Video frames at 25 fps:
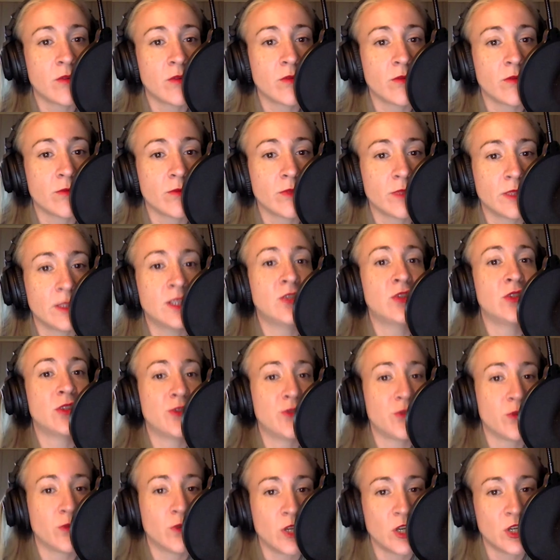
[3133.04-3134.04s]
religious
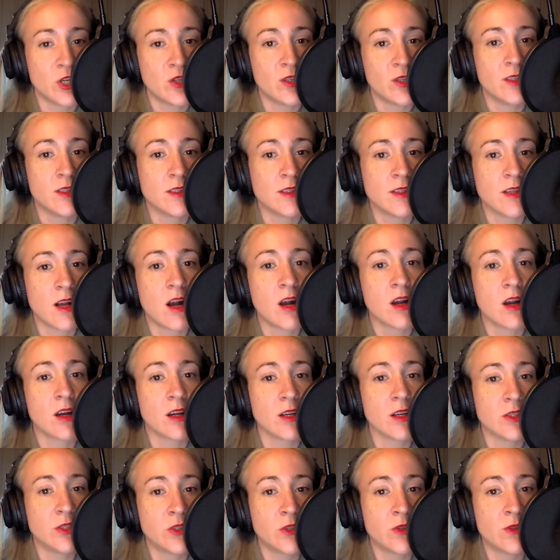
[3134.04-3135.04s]
traditions are
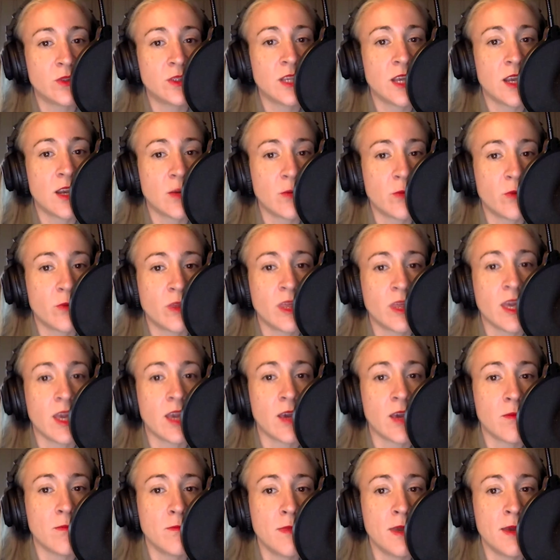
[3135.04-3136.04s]
associated with a
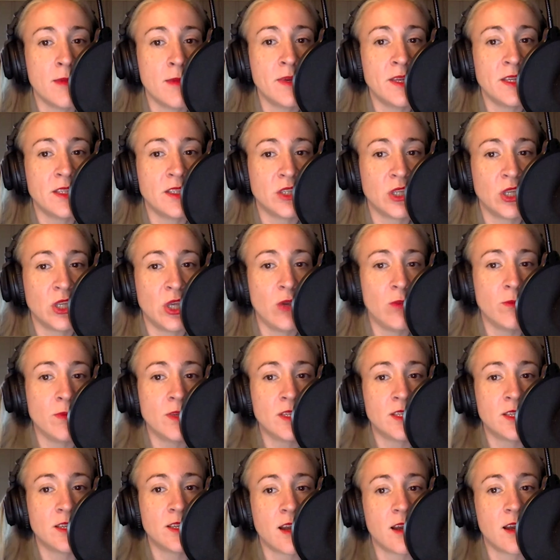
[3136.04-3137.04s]
commitment to
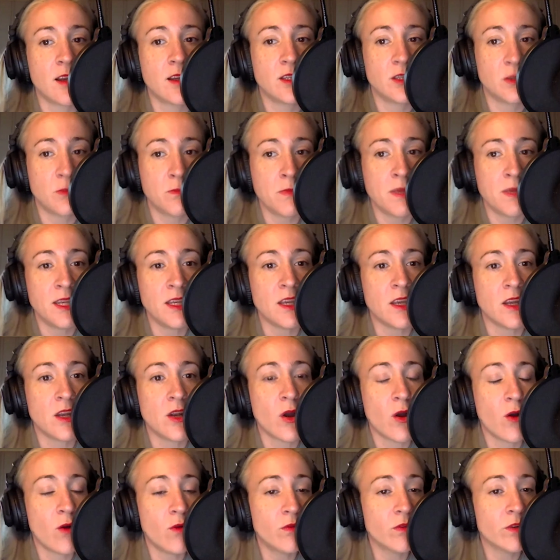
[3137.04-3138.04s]
human dominion
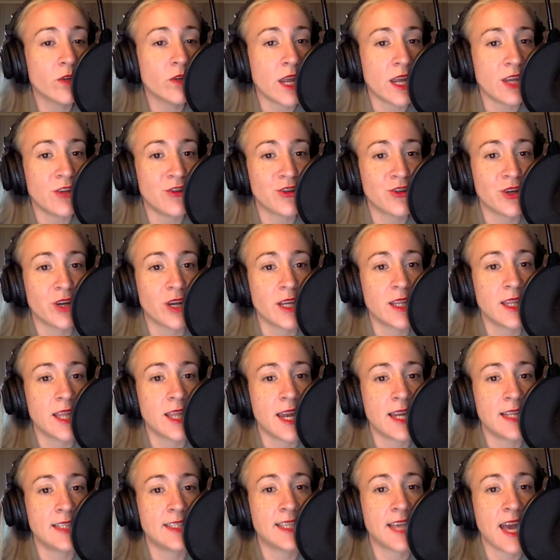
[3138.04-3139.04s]
over nature, and
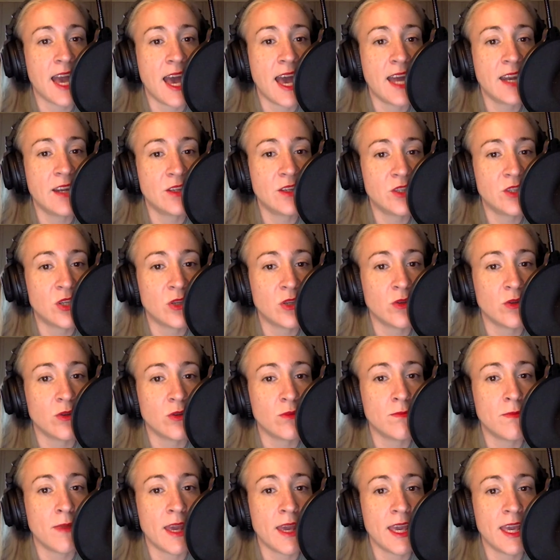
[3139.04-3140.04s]
that its attitude
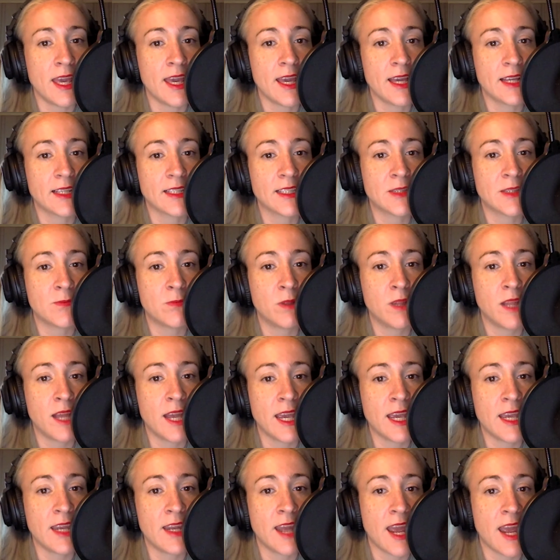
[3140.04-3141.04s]
may
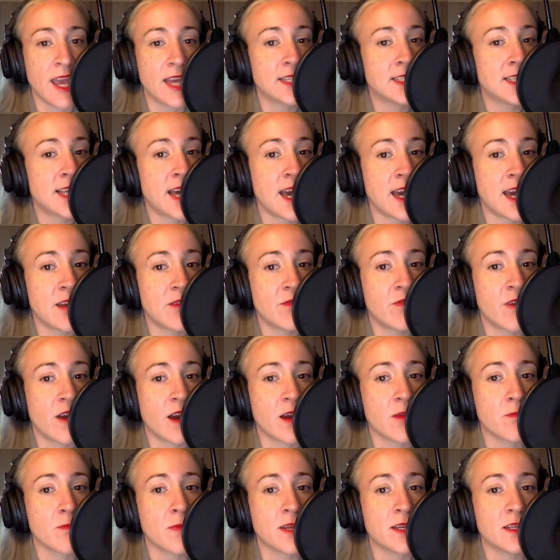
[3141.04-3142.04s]
explain
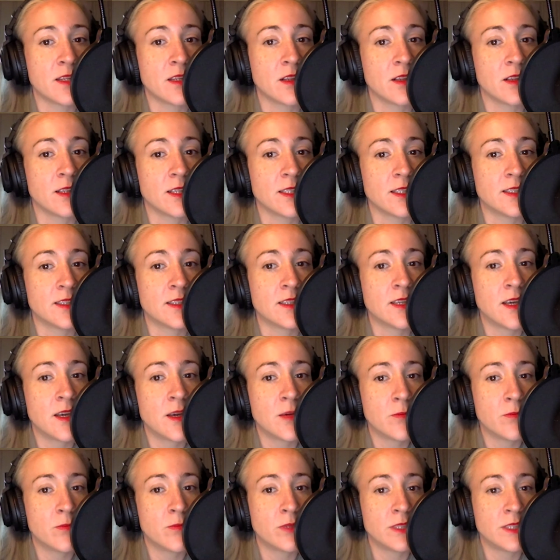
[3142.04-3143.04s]
anti-environmentalist
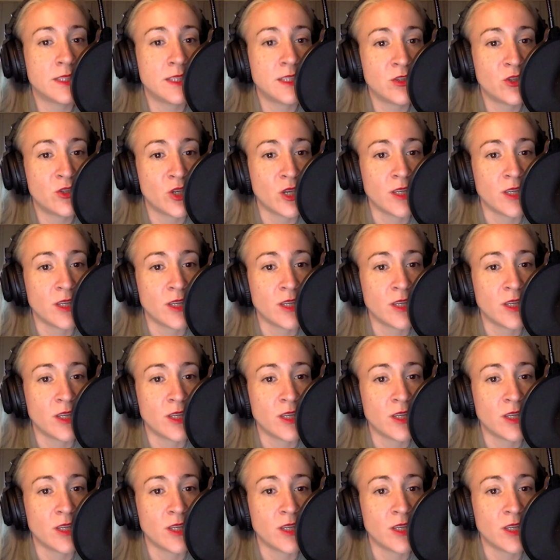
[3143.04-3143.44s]
positions.